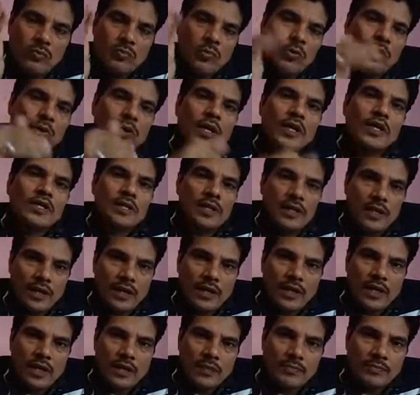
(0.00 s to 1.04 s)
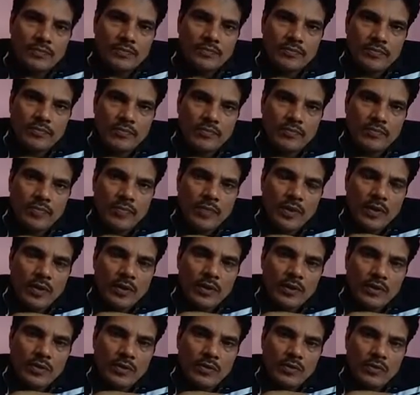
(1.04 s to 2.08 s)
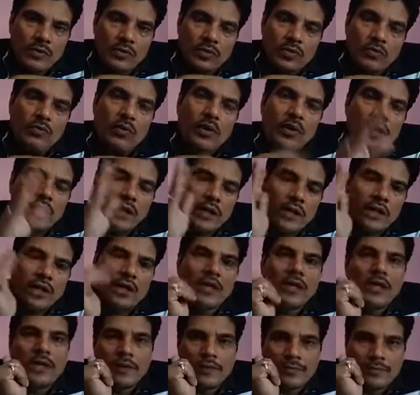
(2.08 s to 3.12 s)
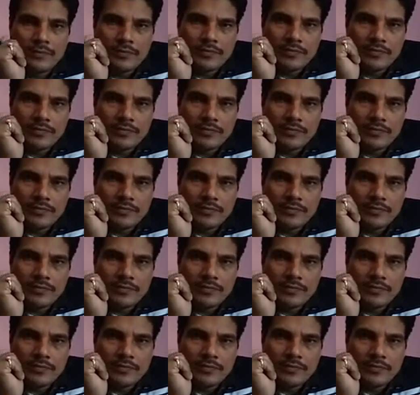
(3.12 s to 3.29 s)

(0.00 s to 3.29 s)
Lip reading: progress in life, to walk in life.